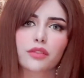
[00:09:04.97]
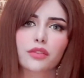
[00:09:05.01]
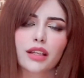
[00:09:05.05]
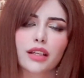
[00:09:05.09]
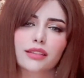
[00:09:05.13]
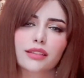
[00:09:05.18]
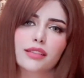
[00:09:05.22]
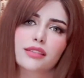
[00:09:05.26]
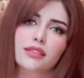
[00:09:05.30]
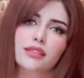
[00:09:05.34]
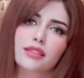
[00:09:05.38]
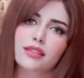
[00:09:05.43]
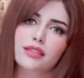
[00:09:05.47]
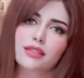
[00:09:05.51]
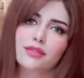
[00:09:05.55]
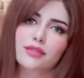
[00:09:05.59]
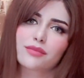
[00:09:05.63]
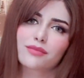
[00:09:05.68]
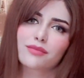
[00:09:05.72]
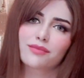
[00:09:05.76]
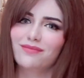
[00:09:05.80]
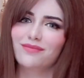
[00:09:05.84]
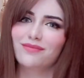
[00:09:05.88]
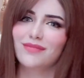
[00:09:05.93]
Like this.
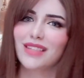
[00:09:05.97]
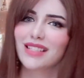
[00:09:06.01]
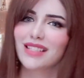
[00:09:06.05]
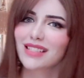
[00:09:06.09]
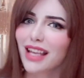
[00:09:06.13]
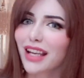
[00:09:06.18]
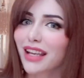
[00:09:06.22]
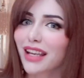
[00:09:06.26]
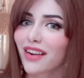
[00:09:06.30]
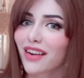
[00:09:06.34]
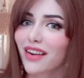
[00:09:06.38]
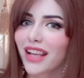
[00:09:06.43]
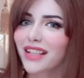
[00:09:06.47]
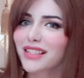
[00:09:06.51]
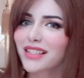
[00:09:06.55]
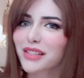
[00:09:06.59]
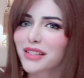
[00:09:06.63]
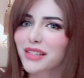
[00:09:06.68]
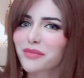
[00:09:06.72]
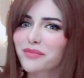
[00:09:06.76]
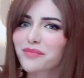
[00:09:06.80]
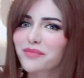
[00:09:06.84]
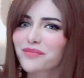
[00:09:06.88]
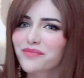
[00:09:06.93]
Isn't that
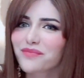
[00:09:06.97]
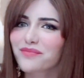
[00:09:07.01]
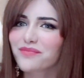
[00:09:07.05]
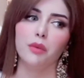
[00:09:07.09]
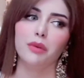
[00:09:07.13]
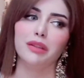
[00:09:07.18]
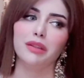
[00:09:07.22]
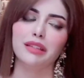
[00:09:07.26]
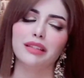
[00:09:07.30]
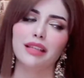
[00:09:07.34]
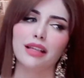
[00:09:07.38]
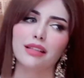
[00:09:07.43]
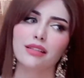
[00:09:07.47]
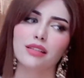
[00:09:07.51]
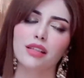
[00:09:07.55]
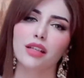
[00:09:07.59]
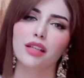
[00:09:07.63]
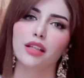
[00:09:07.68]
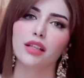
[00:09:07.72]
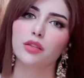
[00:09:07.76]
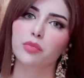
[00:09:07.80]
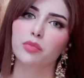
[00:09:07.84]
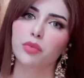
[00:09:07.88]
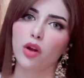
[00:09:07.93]
great? Well, that's
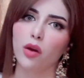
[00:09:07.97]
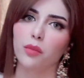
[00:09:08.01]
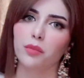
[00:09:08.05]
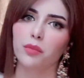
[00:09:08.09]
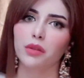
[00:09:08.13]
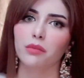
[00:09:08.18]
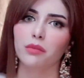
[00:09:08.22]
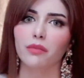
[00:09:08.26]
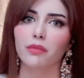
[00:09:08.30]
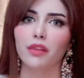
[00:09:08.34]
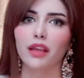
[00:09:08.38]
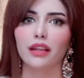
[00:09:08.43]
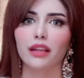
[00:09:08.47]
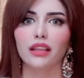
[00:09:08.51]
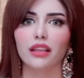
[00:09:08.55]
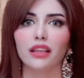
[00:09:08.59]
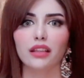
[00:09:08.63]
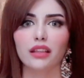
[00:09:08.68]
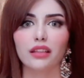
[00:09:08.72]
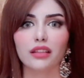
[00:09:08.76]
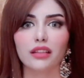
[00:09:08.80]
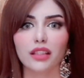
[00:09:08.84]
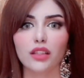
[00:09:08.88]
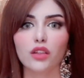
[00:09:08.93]
another problem, that
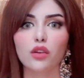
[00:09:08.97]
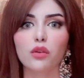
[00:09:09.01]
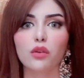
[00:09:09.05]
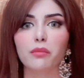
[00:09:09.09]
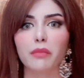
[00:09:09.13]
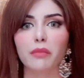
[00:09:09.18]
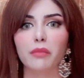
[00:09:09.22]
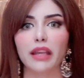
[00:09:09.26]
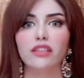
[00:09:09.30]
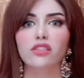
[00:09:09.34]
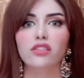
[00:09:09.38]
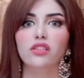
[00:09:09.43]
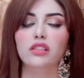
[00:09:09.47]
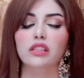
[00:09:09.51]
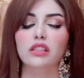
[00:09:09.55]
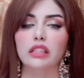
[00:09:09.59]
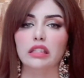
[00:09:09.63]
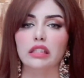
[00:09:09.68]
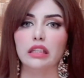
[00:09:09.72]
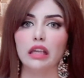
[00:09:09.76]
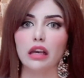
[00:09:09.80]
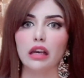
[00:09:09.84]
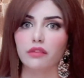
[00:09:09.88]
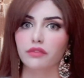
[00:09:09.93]
Leo men just
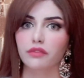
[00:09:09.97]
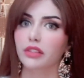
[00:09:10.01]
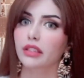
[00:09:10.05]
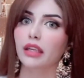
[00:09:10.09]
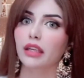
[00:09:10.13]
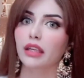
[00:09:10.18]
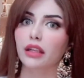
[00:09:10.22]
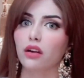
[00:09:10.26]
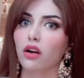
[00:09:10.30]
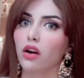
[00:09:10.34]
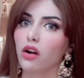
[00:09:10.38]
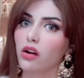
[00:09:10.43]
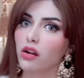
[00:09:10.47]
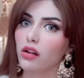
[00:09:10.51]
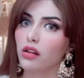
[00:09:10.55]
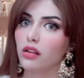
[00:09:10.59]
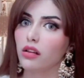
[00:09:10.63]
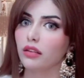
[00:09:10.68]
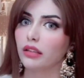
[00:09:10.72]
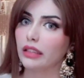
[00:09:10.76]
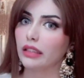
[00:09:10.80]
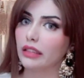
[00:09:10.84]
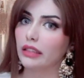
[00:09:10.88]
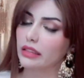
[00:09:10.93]
love to get
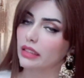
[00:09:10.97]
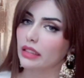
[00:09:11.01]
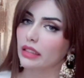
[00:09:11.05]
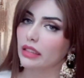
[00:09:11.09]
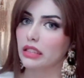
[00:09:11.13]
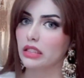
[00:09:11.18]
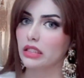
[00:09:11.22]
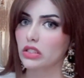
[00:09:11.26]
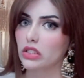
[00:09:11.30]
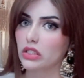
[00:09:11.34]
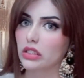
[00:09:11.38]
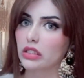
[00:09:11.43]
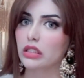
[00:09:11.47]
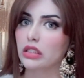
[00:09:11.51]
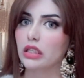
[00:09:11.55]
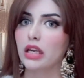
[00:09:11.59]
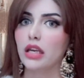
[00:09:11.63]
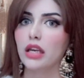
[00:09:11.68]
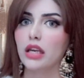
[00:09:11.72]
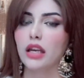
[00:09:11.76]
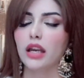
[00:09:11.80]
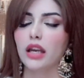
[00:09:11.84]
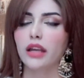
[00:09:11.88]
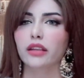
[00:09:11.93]
all the attention.
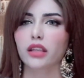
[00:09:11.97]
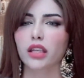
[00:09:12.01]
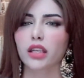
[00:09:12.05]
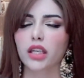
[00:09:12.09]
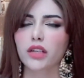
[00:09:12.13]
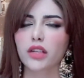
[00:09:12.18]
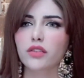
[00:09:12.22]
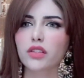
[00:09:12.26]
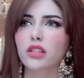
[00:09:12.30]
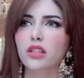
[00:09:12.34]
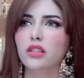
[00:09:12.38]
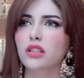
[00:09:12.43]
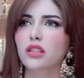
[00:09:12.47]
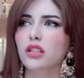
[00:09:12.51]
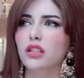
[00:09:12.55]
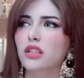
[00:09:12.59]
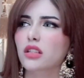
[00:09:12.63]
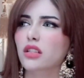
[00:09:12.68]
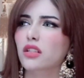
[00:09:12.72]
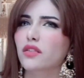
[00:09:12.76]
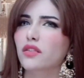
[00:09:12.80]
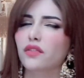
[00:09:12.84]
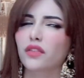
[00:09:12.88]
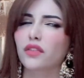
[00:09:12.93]
And Aries is gonna
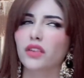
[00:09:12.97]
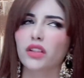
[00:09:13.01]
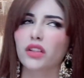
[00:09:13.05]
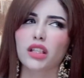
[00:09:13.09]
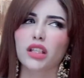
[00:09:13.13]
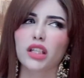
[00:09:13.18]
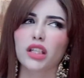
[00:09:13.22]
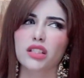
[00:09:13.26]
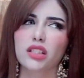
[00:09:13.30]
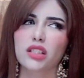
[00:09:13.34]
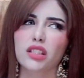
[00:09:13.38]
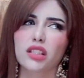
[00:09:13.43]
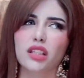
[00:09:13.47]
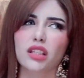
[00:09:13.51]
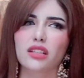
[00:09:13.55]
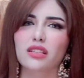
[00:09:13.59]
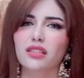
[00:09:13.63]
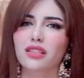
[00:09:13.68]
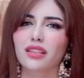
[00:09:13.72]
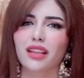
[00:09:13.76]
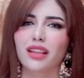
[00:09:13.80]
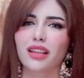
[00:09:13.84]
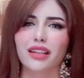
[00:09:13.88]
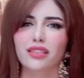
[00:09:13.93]
just feel like she
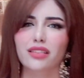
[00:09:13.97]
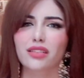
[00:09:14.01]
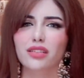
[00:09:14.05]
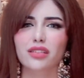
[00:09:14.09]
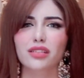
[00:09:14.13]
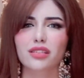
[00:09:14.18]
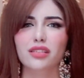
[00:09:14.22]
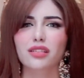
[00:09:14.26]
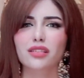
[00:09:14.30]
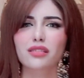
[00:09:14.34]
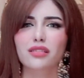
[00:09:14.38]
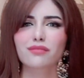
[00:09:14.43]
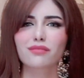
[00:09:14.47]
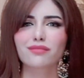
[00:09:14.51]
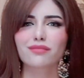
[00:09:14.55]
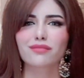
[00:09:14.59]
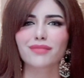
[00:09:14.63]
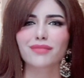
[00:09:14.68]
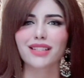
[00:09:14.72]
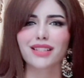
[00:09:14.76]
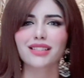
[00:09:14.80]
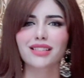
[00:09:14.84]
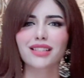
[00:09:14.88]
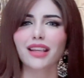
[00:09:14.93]
is like just
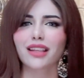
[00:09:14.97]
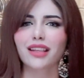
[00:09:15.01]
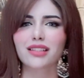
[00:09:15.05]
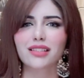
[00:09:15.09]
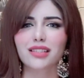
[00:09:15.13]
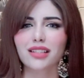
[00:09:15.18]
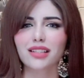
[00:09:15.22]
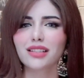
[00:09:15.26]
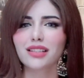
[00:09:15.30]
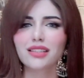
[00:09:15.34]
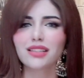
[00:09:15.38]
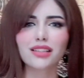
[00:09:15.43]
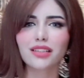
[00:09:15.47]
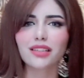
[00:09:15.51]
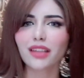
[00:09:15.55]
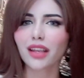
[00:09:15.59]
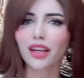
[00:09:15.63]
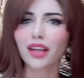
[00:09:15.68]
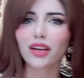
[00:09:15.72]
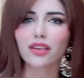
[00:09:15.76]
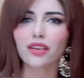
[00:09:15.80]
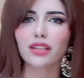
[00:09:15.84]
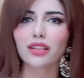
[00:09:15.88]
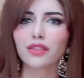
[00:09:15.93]
second citizen
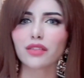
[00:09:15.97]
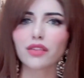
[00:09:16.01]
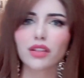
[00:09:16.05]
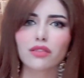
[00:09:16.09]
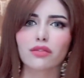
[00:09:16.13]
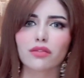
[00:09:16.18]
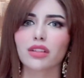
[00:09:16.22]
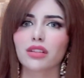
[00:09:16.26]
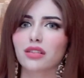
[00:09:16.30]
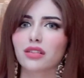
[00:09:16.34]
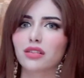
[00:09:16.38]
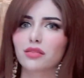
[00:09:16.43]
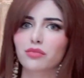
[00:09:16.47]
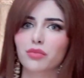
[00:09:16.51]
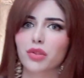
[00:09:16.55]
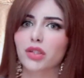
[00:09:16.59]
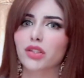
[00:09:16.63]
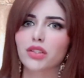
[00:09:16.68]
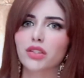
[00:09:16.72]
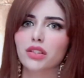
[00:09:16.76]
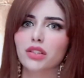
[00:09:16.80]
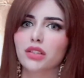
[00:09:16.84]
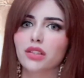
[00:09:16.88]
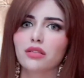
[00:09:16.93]
here, living with this
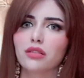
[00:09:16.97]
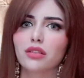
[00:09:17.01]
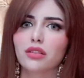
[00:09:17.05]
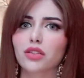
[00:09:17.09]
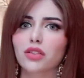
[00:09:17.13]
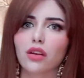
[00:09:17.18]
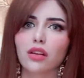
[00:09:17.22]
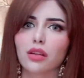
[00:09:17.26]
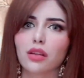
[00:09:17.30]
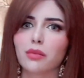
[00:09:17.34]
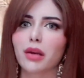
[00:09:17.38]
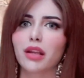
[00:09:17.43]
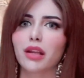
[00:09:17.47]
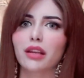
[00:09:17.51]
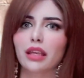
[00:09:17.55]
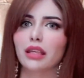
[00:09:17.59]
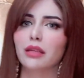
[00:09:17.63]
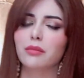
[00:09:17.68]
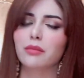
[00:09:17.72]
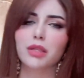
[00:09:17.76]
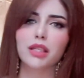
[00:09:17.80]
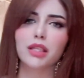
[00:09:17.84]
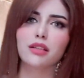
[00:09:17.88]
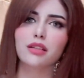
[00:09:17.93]
person. It's all about
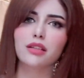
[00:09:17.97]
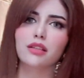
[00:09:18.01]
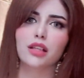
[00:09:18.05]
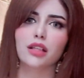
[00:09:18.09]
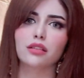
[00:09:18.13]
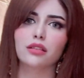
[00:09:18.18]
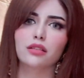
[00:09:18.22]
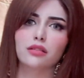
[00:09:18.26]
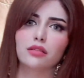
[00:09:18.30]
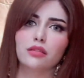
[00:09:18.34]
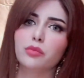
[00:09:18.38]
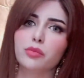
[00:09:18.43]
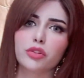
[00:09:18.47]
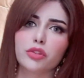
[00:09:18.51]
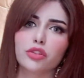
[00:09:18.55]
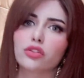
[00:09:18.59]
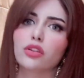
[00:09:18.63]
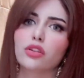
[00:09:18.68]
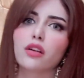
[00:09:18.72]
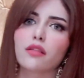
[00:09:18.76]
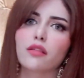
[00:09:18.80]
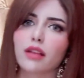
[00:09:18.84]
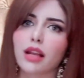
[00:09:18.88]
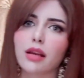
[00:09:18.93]
him. He's like a
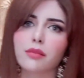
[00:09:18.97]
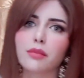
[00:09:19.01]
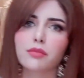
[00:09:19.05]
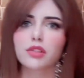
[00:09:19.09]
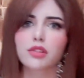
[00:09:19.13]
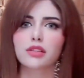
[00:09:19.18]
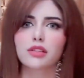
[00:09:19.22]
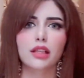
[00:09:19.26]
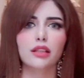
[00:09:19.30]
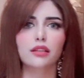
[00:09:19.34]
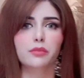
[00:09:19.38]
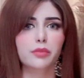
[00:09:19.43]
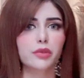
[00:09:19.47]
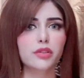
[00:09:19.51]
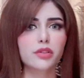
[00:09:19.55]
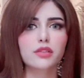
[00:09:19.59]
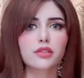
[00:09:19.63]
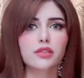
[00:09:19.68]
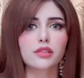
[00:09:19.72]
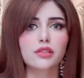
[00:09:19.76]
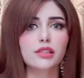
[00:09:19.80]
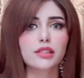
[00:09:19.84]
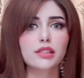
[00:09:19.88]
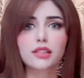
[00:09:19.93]
superstar and I'm just like the
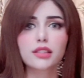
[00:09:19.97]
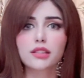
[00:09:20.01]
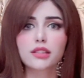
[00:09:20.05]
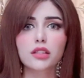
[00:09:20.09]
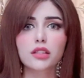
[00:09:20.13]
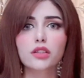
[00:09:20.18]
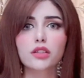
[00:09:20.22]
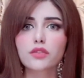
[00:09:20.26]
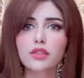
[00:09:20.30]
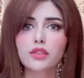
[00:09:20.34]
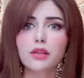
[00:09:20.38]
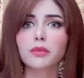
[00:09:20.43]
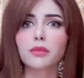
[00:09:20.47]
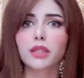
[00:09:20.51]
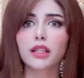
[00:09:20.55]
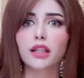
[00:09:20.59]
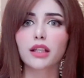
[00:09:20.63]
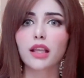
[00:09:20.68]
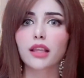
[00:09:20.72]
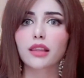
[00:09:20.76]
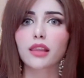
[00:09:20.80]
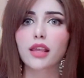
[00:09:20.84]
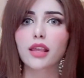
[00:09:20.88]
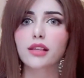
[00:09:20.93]
personal assistant or something
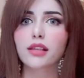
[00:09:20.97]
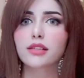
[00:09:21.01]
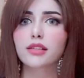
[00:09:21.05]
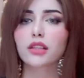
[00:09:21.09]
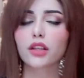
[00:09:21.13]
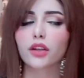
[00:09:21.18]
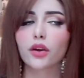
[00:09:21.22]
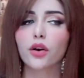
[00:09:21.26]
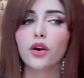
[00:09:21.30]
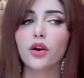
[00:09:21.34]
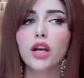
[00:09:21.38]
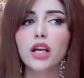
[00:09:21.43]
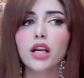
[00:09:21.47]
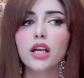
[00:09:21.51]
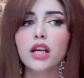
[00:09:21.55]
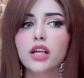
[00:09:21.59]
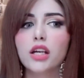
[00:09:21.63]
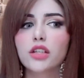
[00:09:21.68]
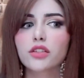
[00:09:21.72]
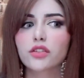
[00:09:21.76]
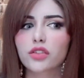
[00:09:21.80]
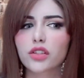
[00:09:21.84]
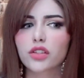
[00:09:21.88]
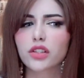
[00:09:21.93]
like this, you know.
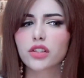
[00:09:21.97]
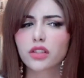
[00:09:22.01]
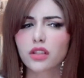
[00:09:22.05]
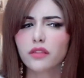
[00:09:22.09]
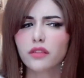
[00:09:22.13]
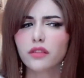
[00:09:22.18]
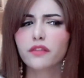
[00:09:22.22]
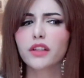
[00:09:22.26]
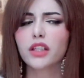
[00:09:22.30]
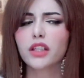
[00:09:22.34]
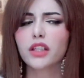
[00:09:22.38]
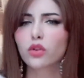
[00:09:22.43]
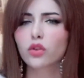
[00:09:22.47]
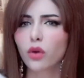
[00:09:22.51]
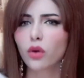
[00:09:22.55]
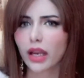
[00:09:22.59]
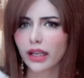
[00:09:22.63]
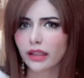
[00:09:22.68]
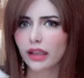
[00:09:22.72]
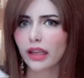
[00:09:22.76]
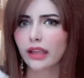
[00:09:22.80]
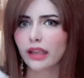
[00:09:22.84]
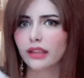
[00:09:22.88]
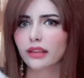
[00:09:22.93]
So she's gonna feel
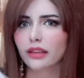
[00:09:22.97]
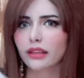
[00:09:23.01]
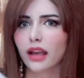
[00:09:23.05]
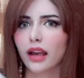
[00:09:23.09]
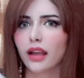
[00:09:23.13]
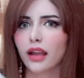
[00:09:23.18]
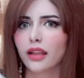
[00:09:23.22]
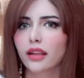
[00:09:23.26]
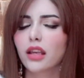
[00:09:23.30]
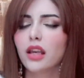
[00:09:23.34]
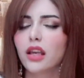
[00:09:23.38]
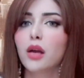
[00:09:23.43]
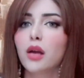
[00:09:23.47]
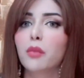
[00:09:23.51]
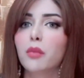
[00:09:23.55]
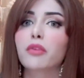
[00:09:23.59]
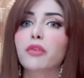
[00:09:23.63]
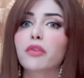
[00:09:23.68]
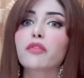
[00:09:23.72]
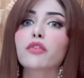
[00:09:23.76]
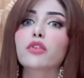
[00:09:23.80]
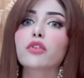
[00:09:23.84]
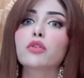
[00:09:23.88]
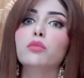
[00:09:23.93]
quite like that.
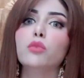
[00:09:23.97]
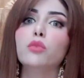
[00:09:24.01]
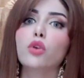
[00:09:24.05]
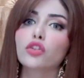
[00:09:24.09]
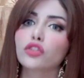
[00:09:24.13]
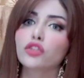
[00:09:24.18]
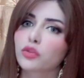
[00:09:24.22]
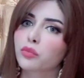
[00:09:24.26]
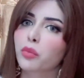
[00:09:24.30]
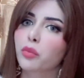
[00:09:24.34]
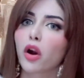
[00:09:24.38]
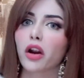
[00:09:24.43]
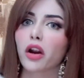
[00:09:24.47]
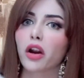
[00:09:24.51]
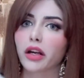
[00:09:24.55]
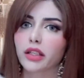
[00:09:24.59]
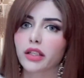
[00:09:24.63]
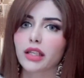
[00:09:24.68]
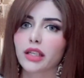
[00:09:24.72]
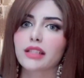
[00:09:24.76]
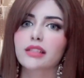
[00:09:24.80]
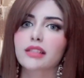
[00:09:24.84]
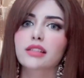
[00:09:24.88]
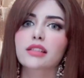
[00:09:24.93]
But for the most part,
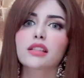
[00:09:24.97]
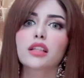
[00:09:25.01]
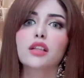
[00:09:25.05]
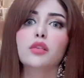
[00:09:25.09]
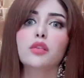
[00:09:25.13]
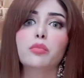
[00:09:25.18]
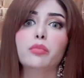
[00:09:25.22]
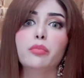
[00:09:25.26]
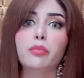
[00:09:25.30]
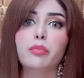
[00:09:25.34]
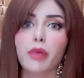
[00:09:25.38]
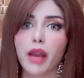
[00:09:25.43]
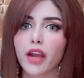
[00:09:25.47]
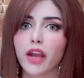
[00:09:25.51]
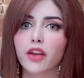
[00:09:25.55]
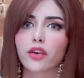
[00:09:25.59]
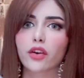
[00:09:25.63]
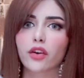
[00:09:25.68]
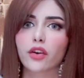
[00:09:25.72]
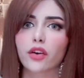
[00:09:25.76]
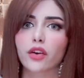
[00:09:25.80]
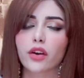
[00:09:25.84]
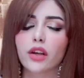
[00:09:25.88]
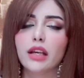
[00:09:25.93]
it's still
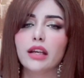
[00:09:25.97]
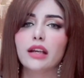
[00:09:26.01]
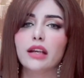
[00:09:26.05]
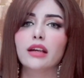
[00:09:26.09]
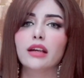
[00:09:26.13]
better